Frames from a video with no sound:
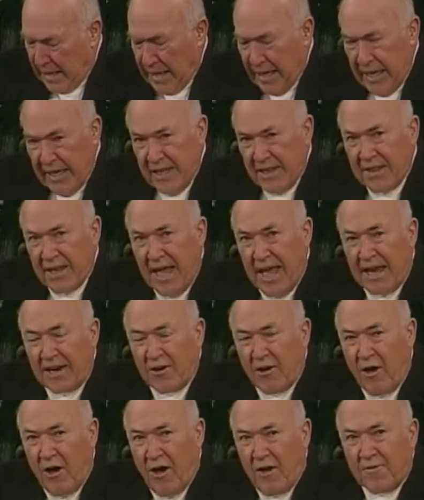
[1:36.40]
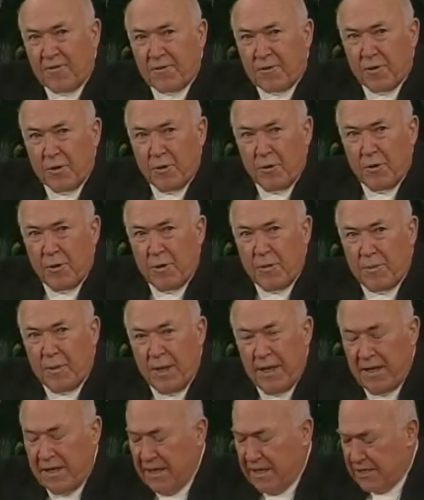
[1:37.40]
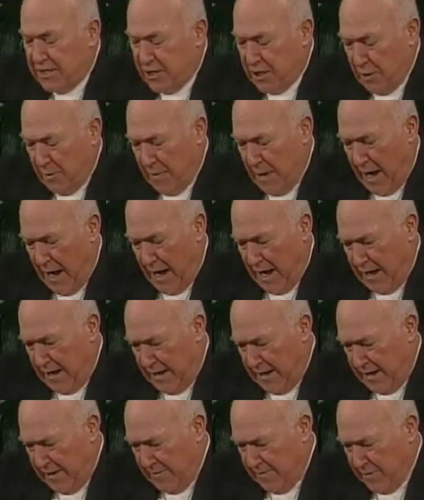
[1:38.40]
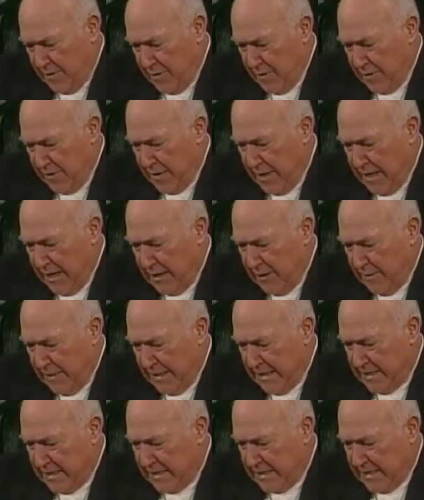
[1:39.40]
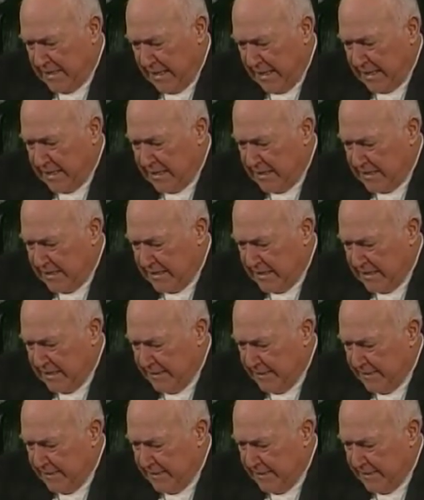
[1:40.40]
In that oft repeated Shema of Deuteronomy 6,